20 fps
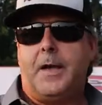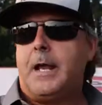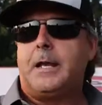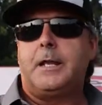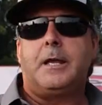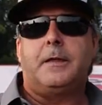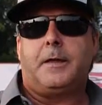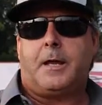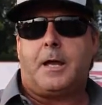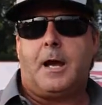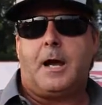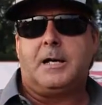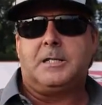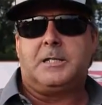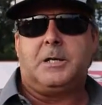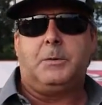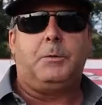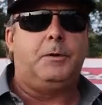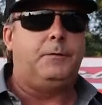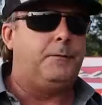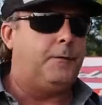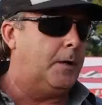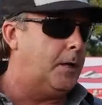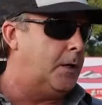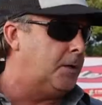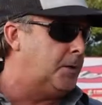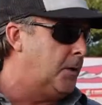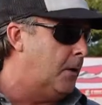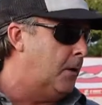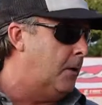any of the cars that we fit
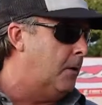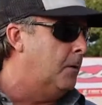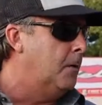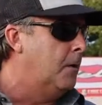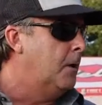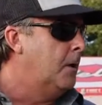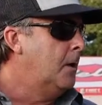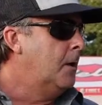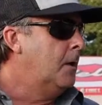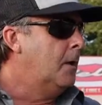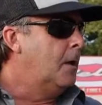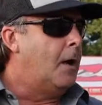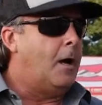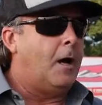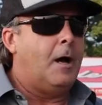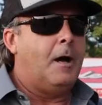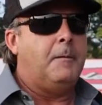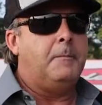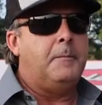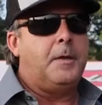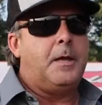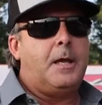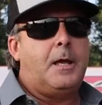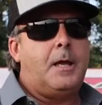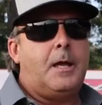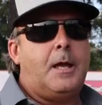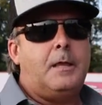it to.